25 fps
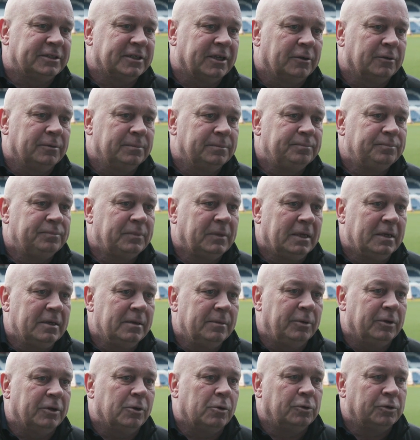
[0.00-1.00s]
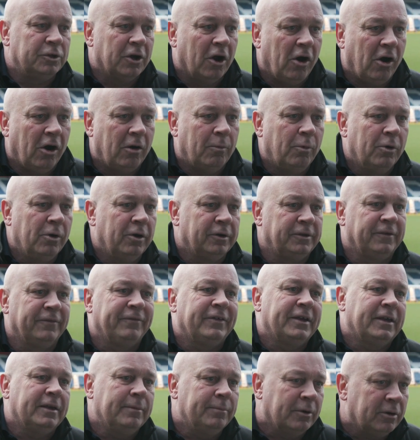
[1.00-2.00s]
So, but all your hard work, you're
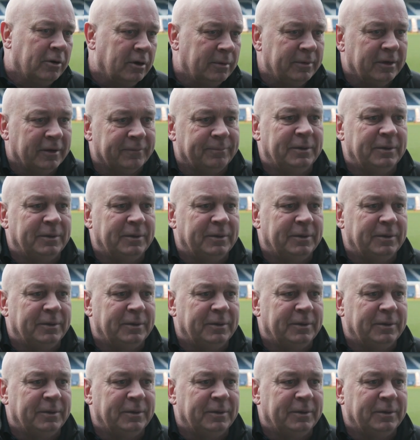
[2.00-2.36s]
thinking, blimey,